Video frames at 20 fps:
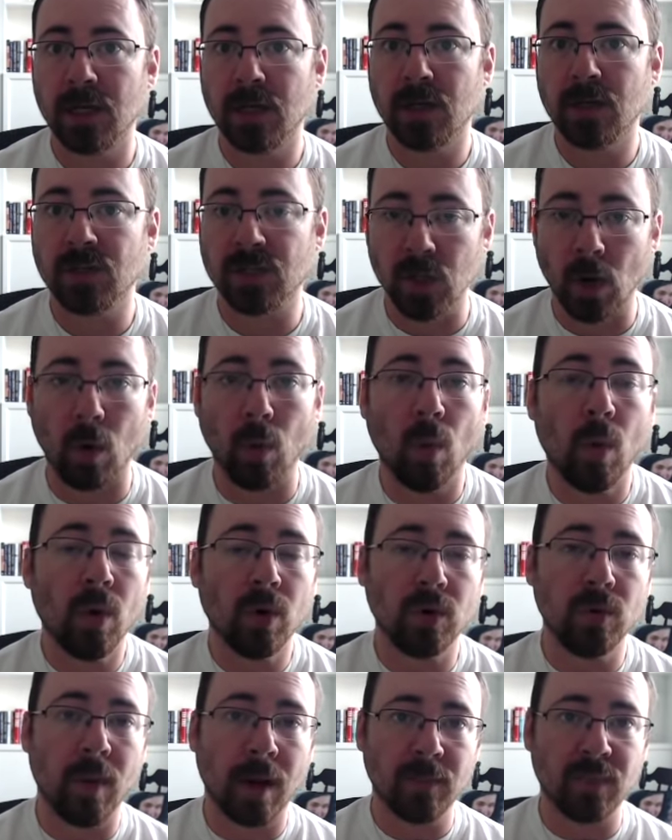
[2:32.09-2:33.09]
So
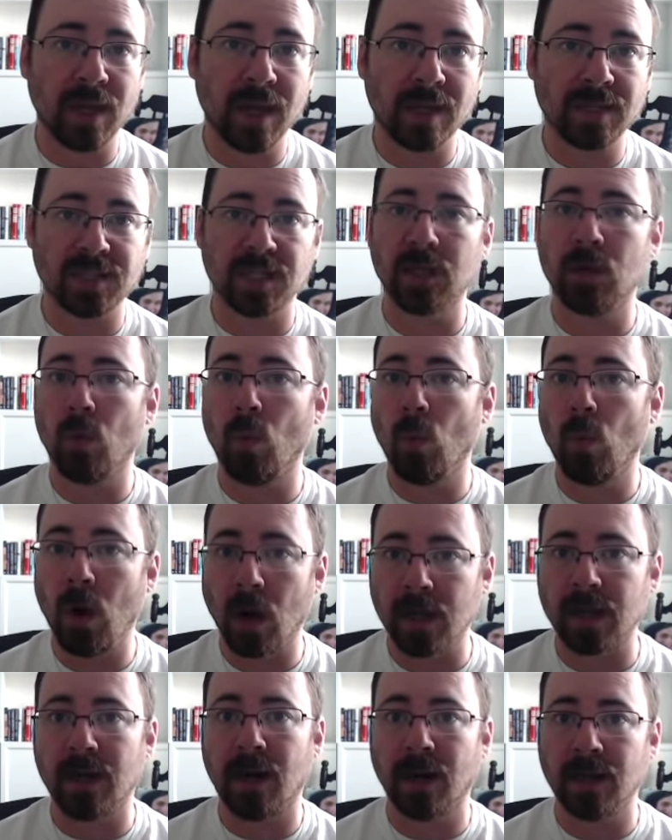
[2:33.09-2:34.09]
you might be asking, what
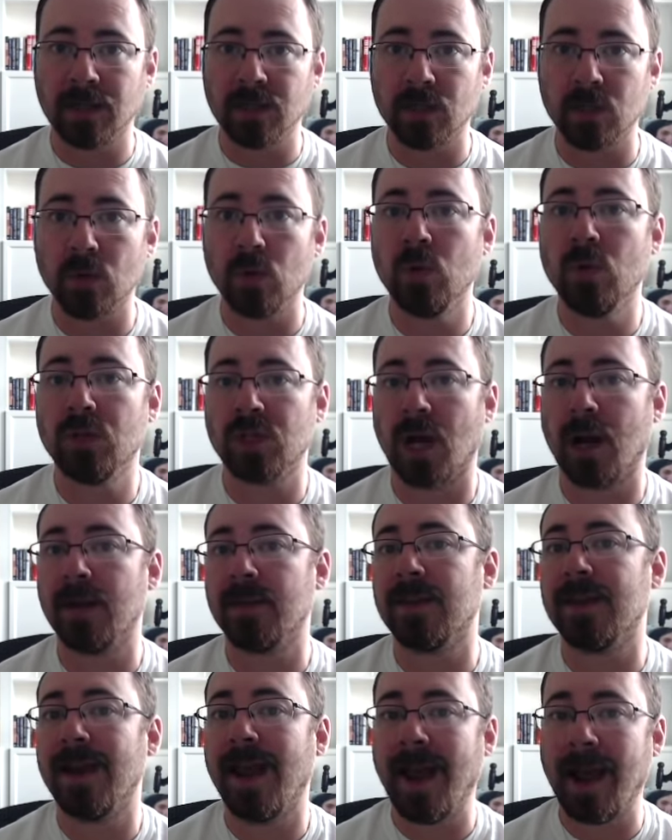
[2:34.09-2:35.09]
can I do,
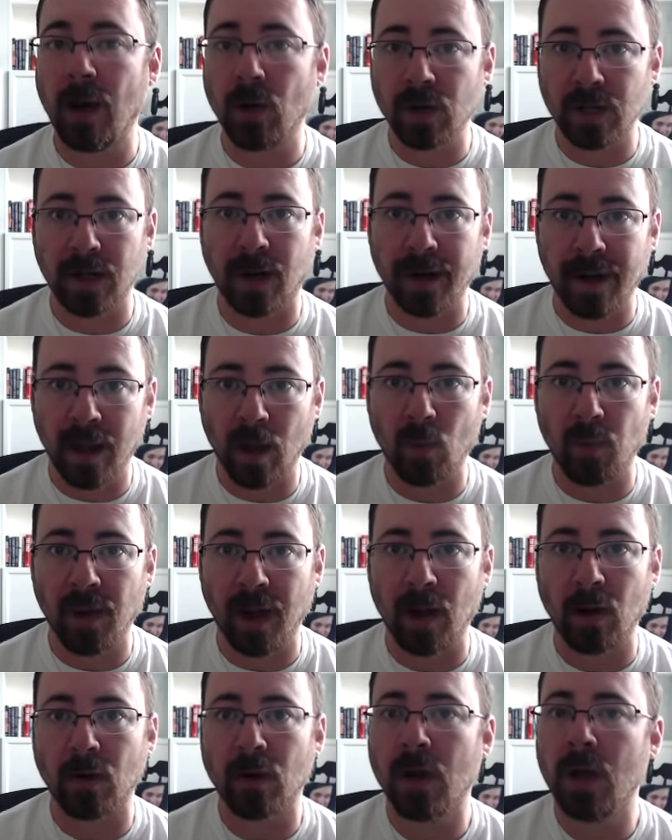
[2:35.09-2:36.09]
Jonathan? How can I help
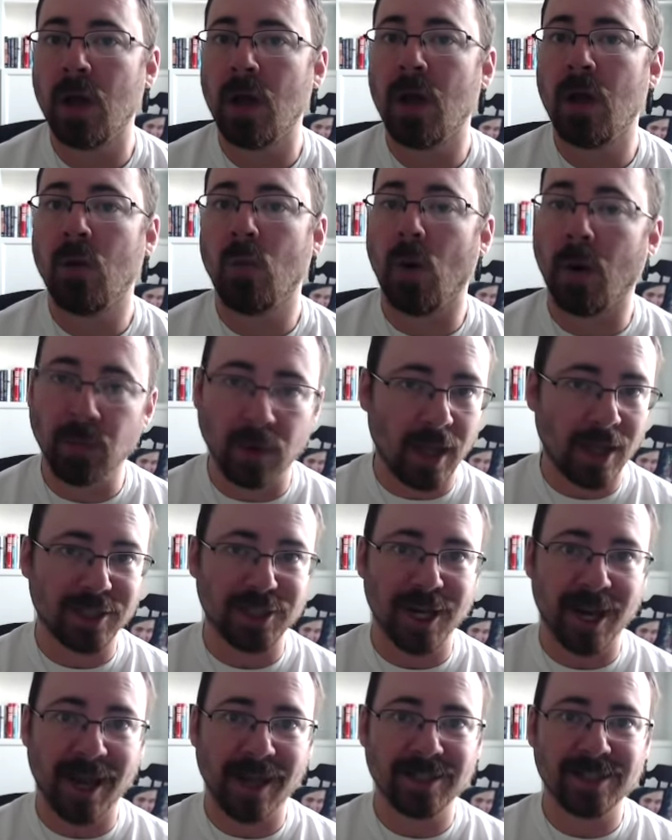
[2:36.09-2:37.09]
out? Well, I'm glad you
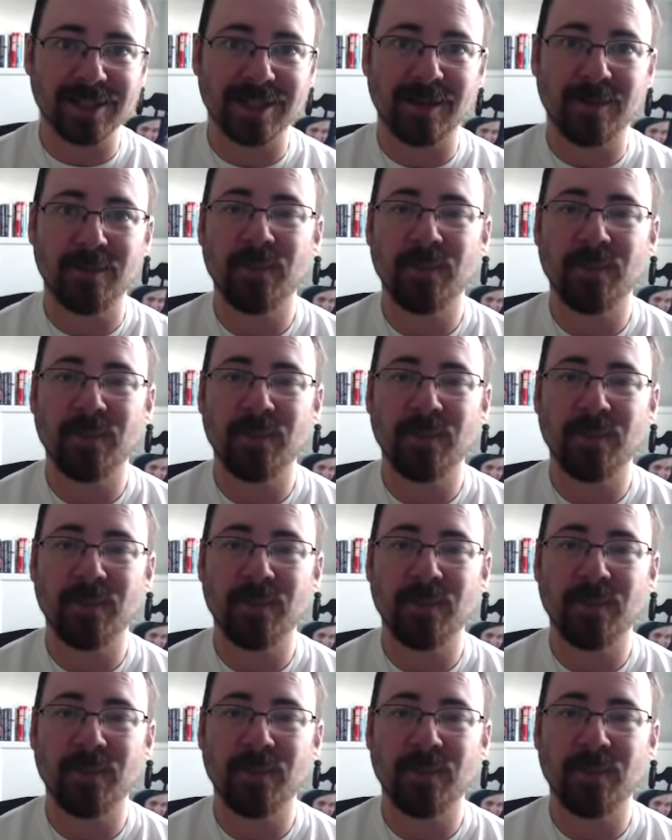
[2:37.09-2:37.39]
asked.